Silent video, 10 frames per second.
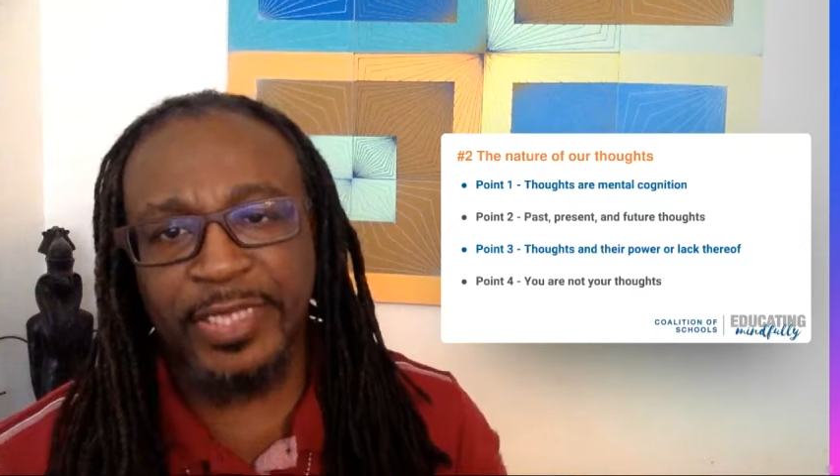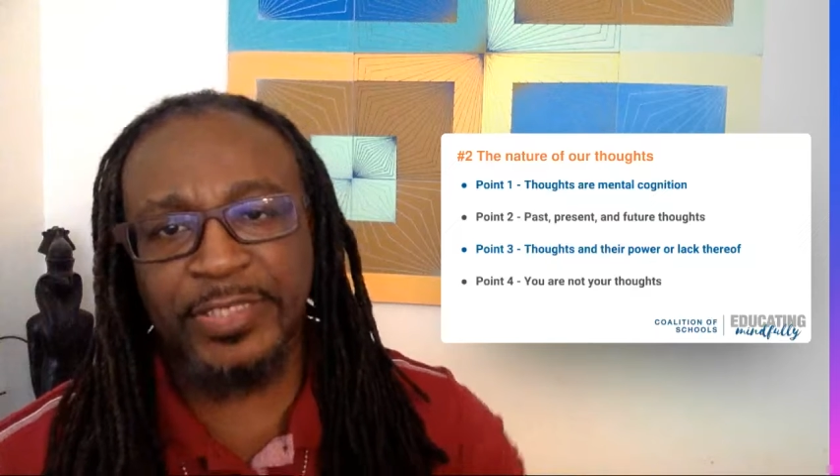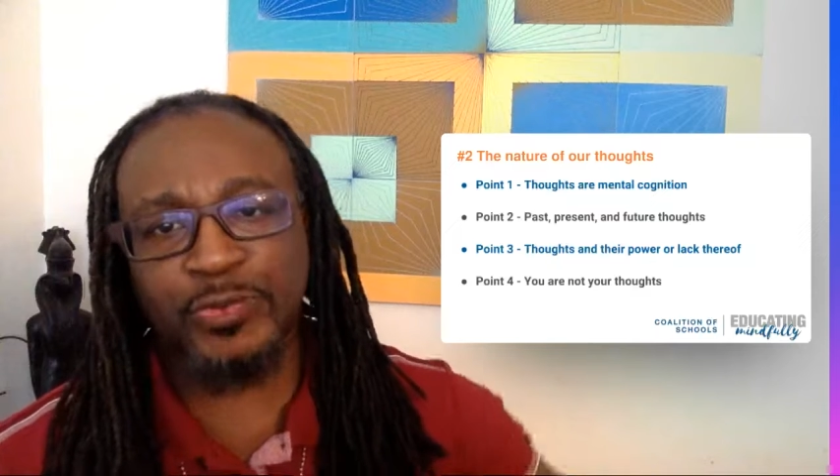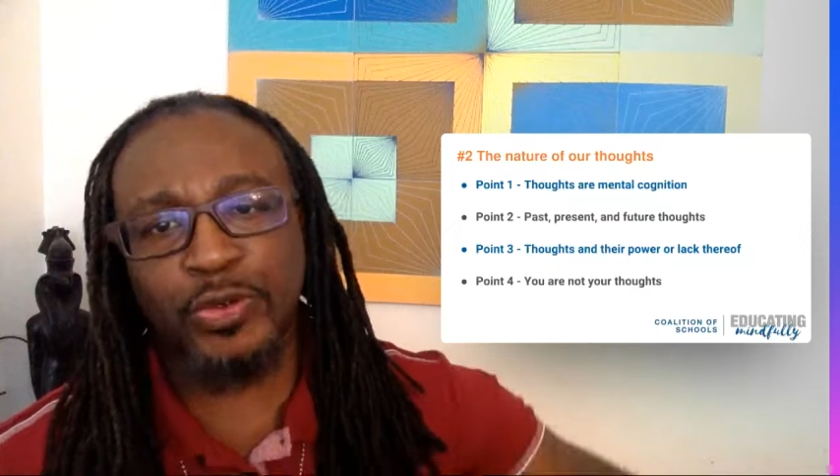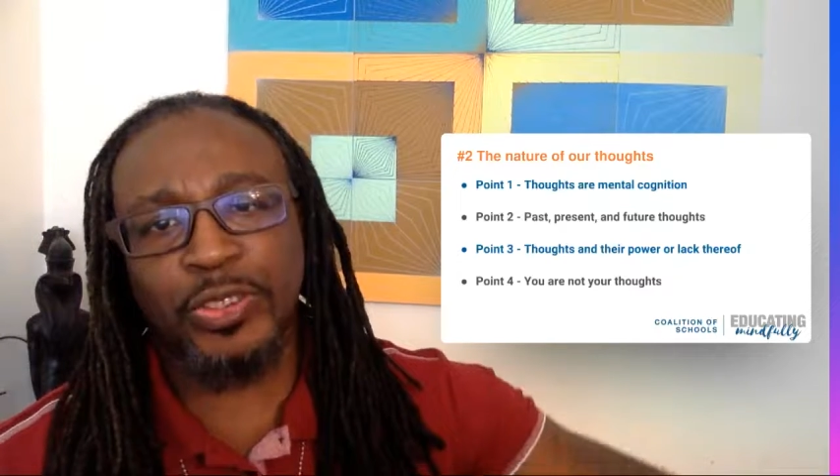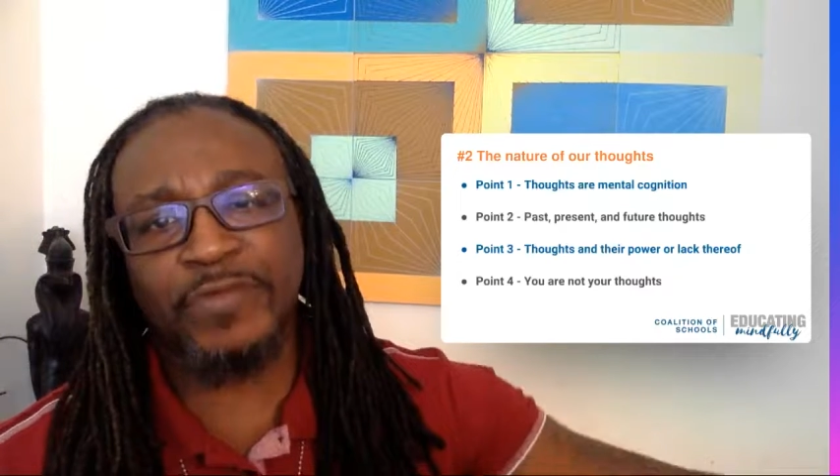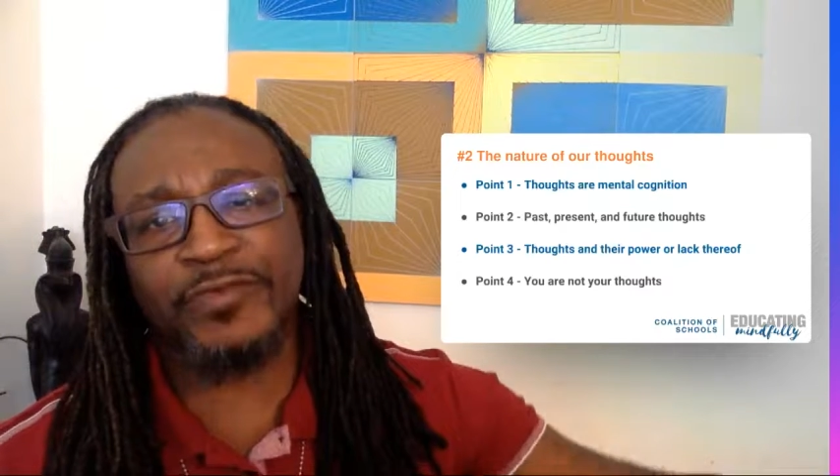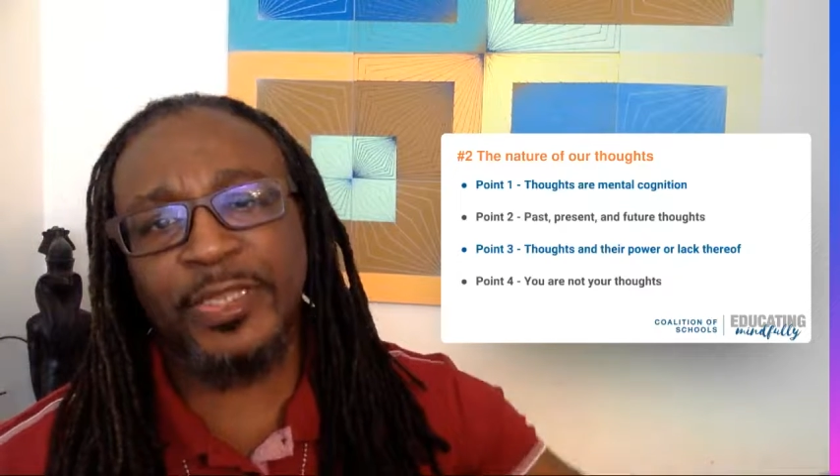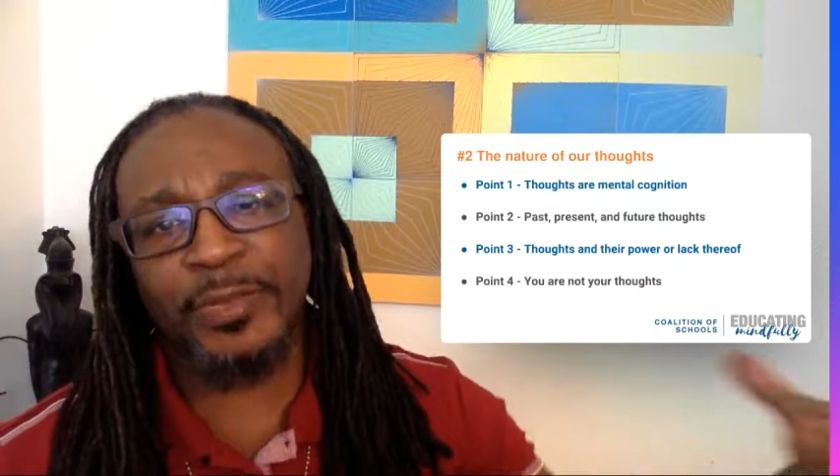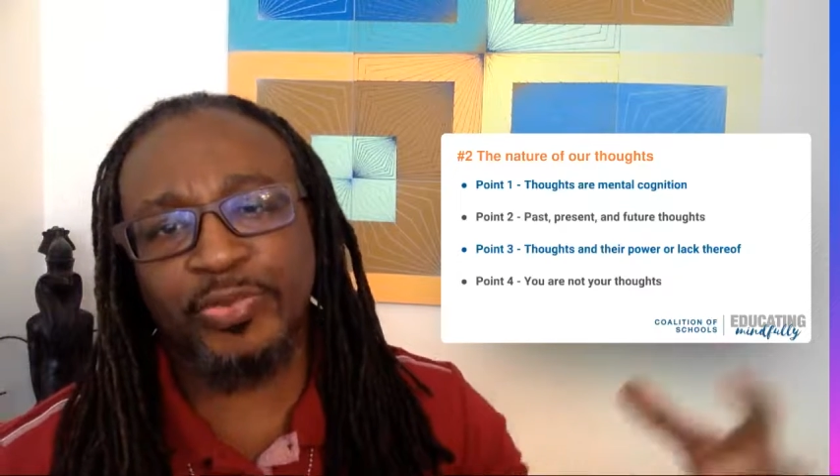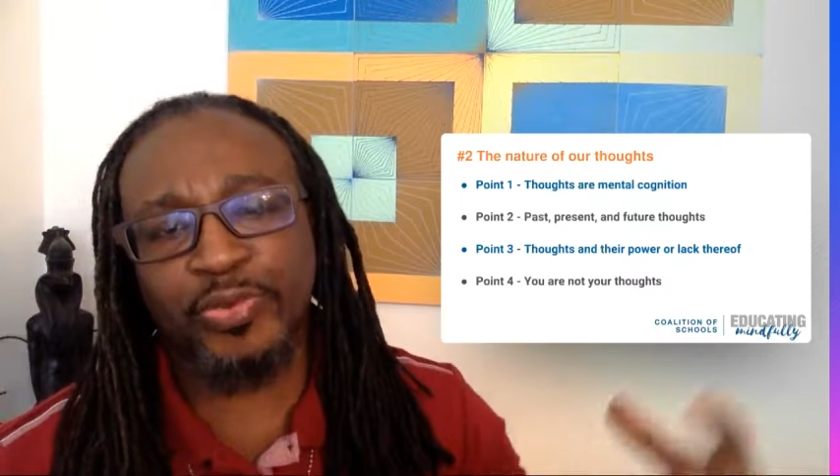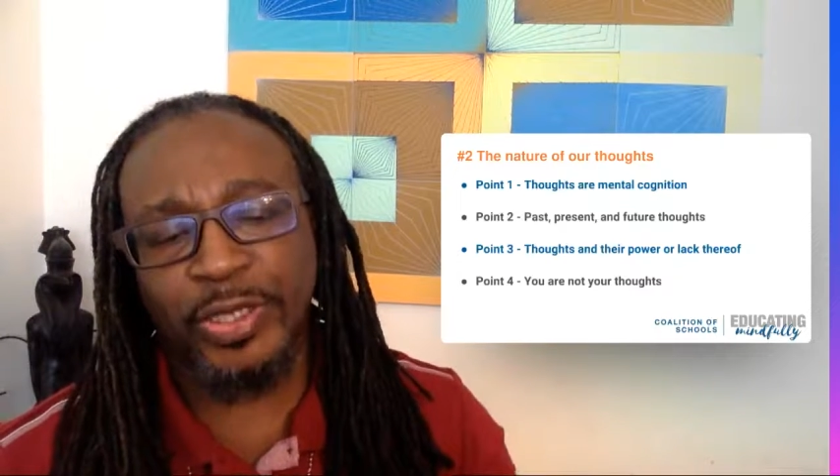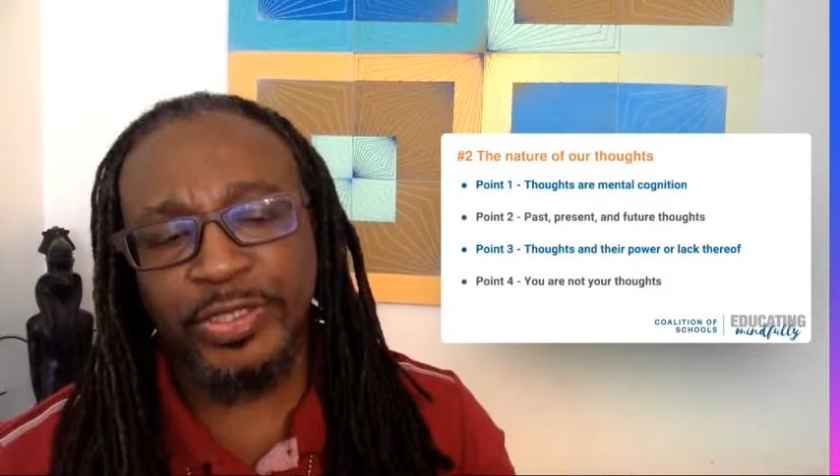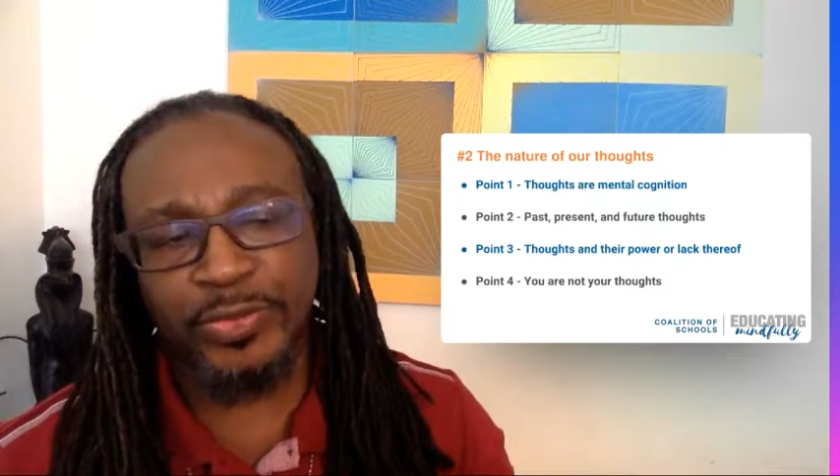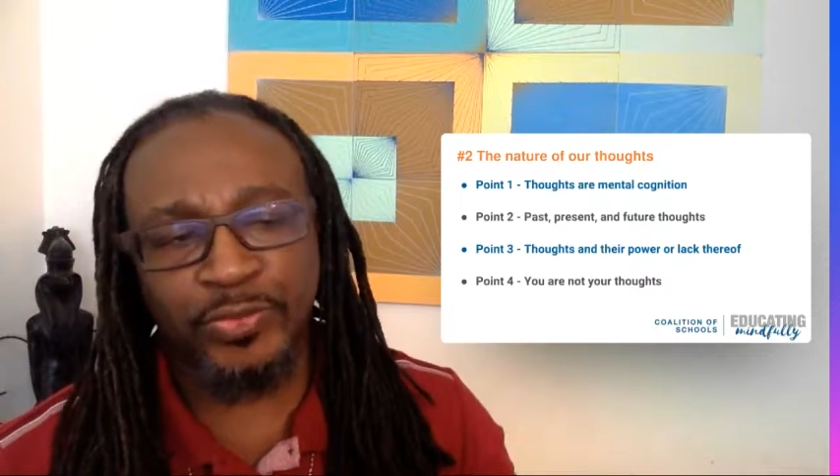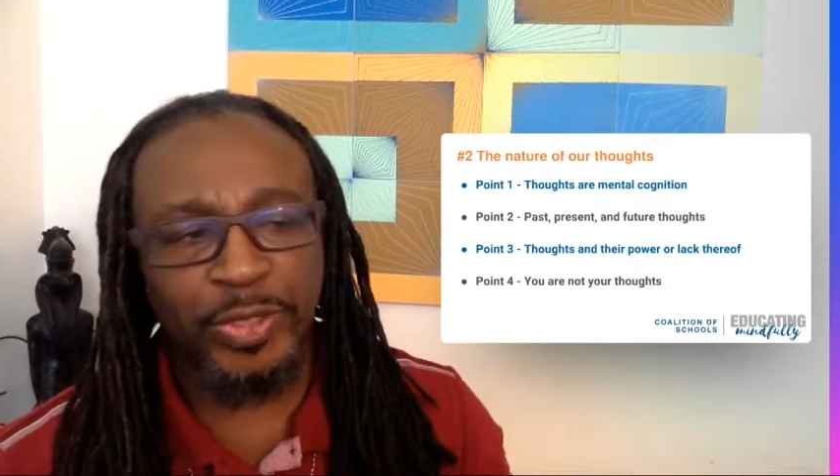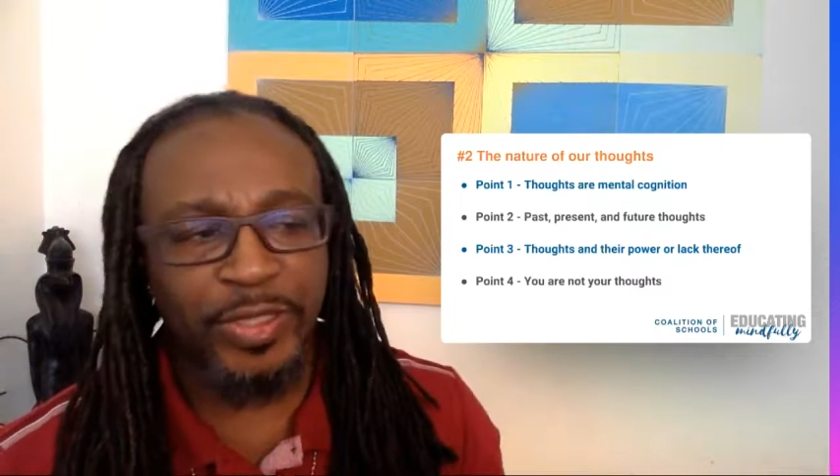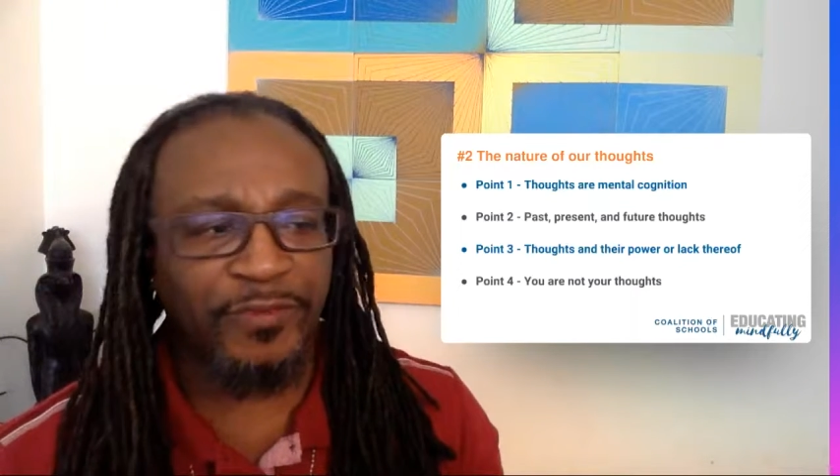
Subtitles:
And that's where living in the present will